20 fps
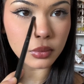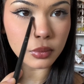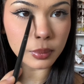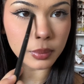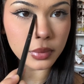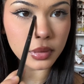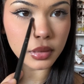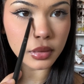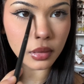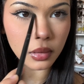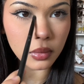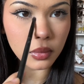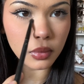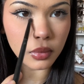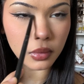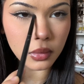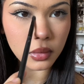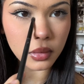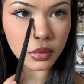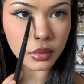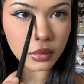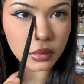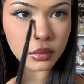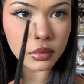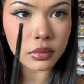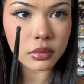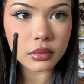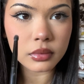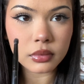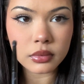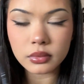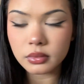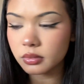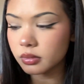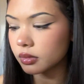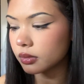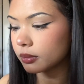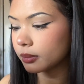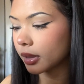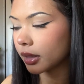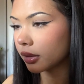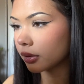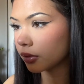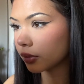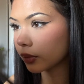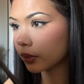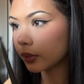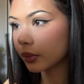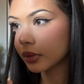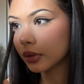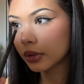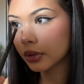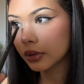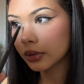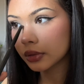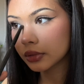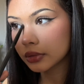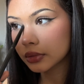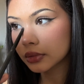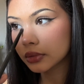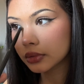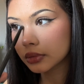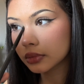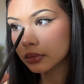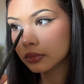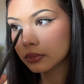bit on my inner corners.